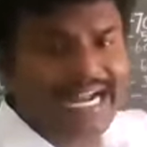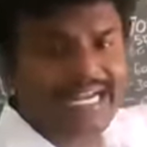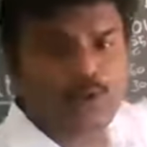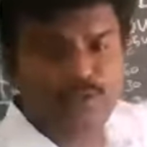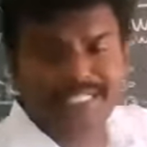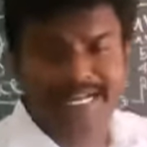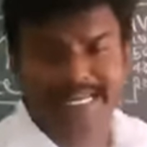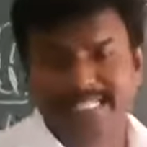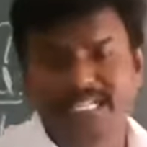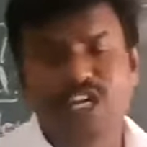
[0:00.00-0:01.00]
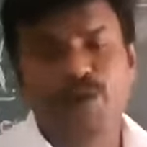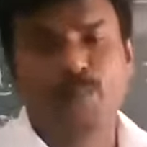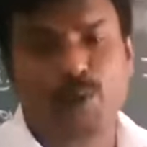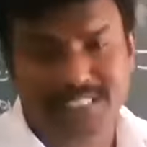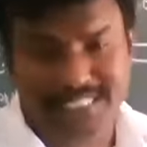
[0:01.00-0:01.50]
and outside is
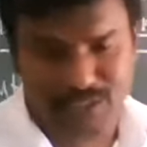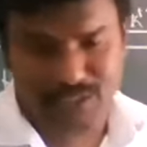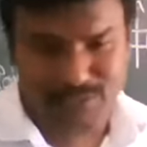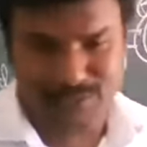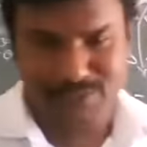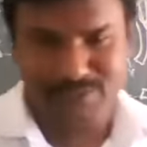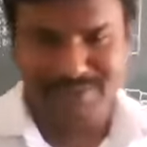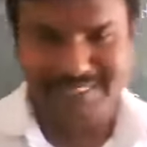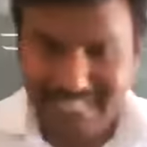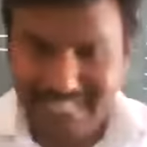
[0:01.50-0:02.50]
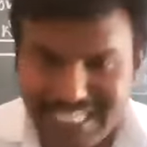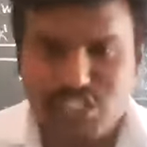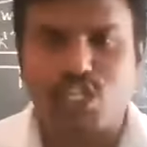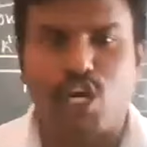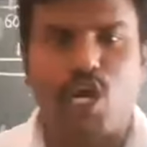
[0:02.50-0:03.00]
positive. This
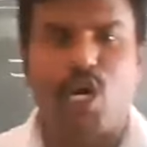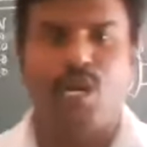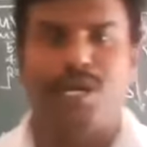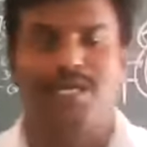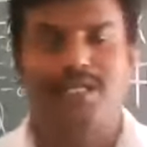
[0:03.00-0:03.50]
is called